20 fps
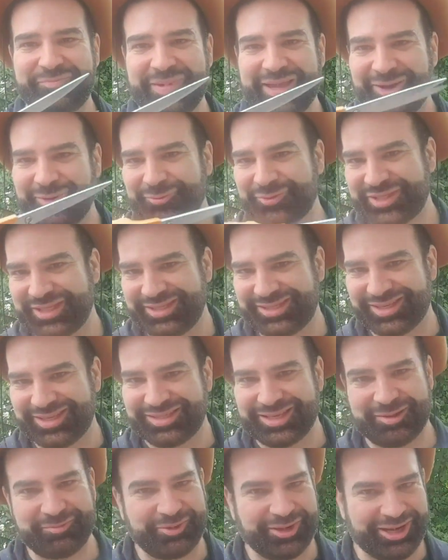pair of
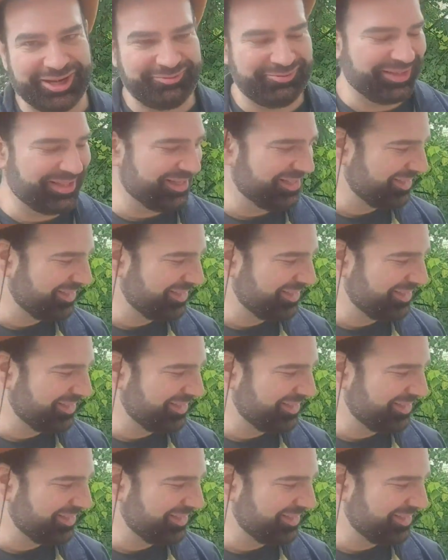scissors, I'm gonna leave it